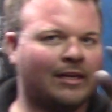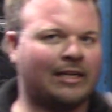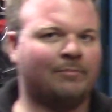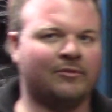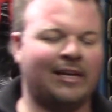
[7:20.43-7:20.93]
a
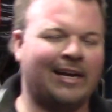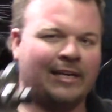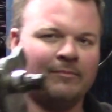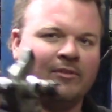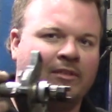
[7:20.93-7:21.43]
couple
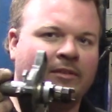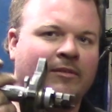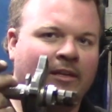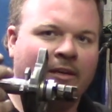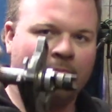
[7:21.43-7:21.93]
times
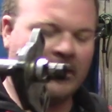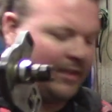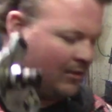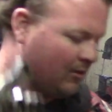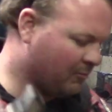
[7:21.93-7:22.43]
to
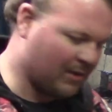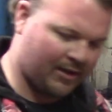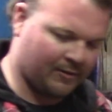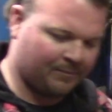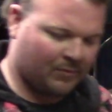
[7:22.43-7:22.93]
make this look
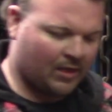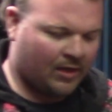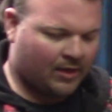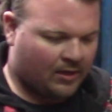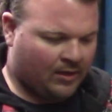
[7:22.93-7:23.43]
better.
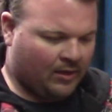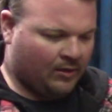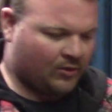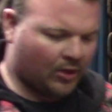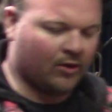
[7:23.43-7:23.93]

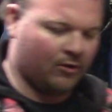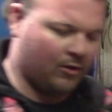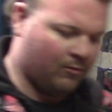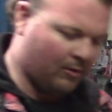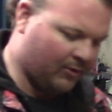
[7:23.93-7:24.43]
So
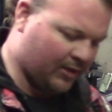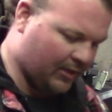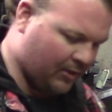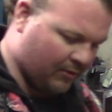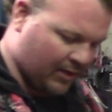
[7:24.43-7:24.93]
what we're
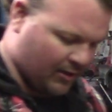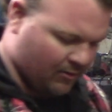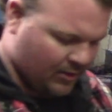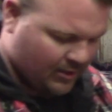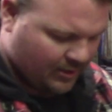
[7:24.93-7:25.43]
going to do now,